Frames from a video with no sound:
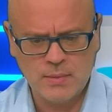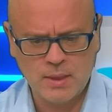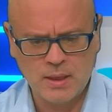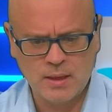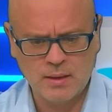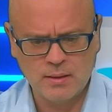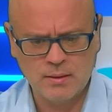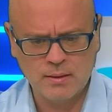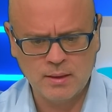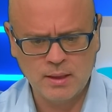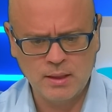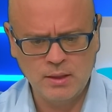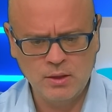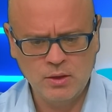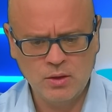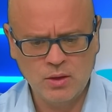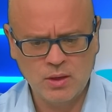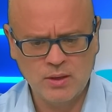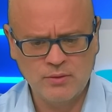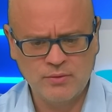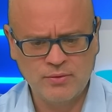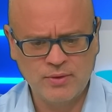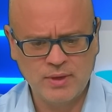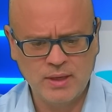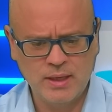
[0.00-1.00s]
Then you got
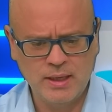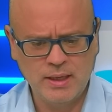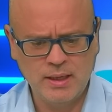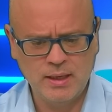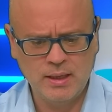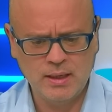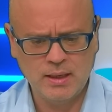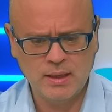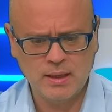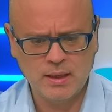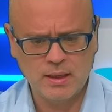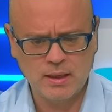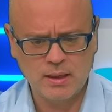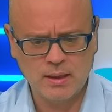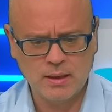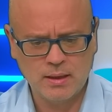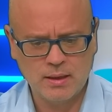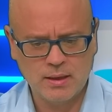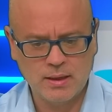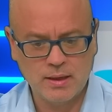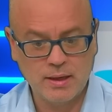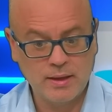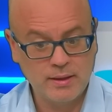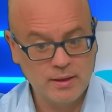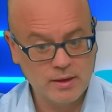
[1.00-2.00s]
a filly,
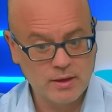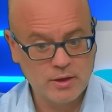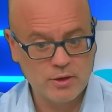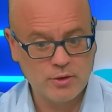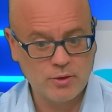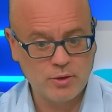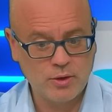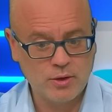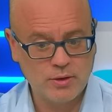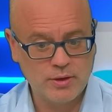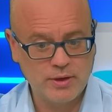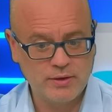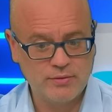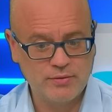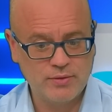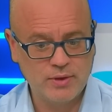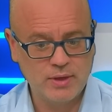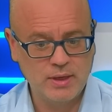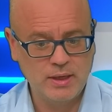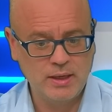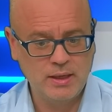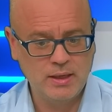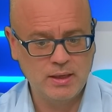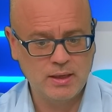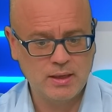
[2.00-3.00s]
another Karari
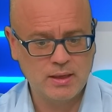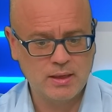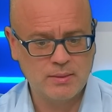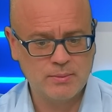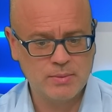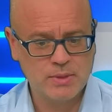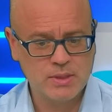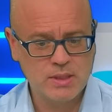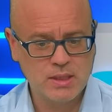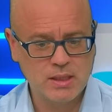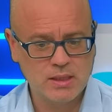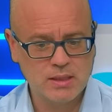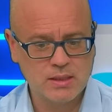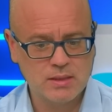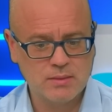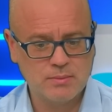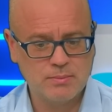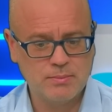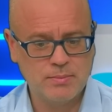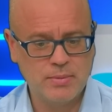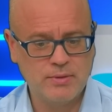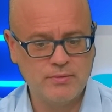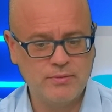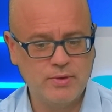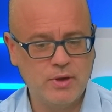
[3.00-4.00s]
filly, number 6,
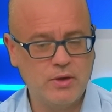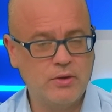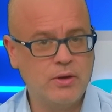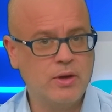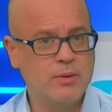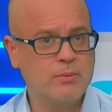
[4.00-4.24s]
Bavarian